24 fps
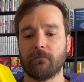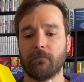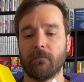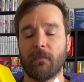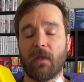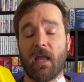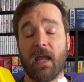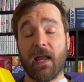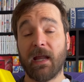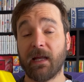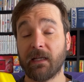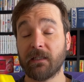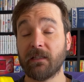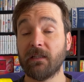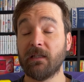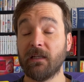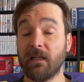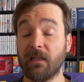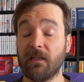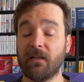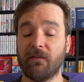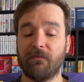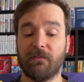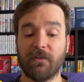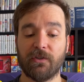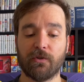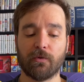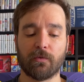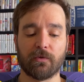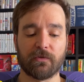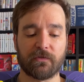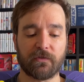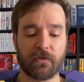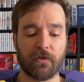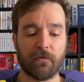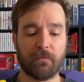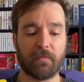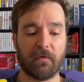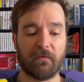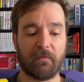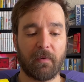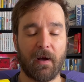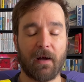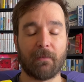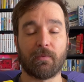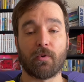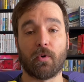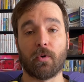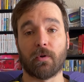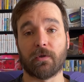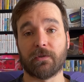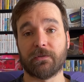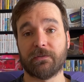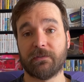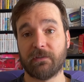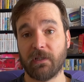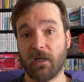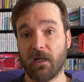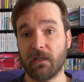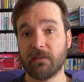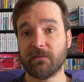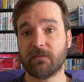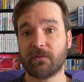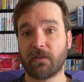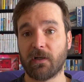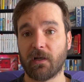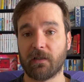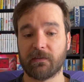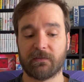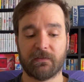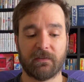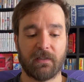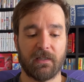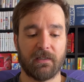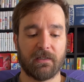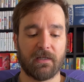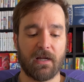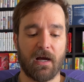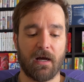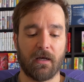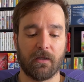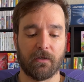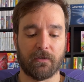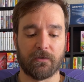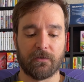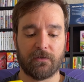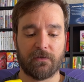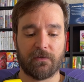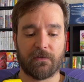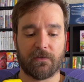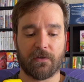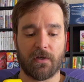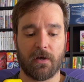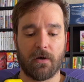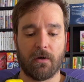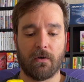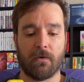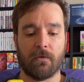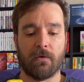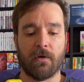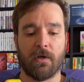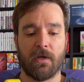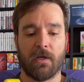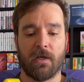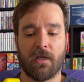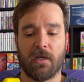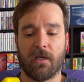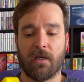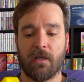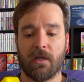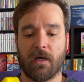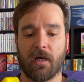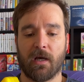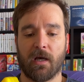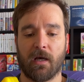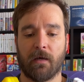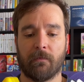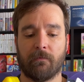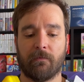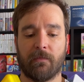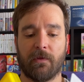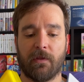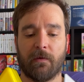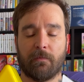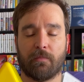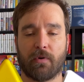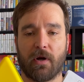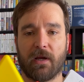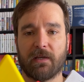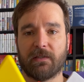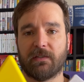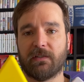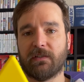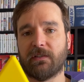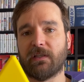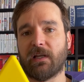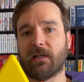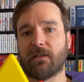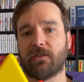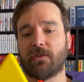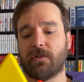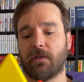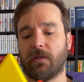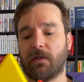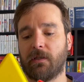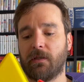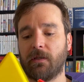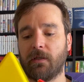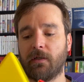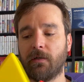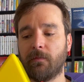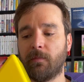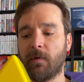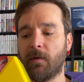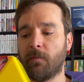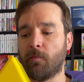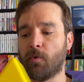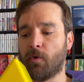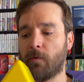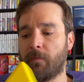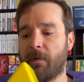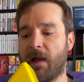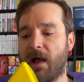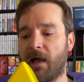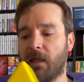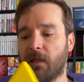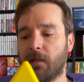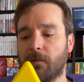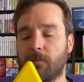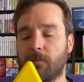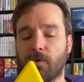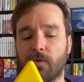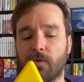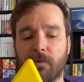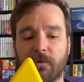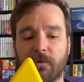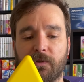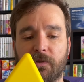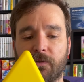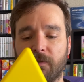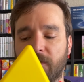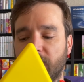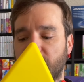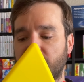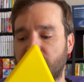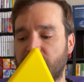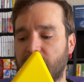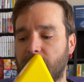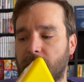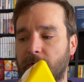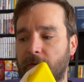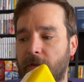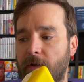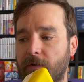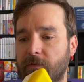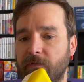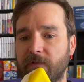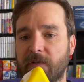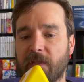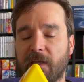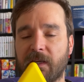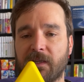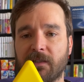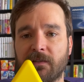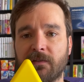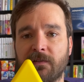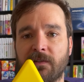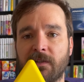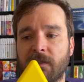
and an individual scoop of popcorn does cost $10, so the price is actually a little bit more palatable when you consider those things.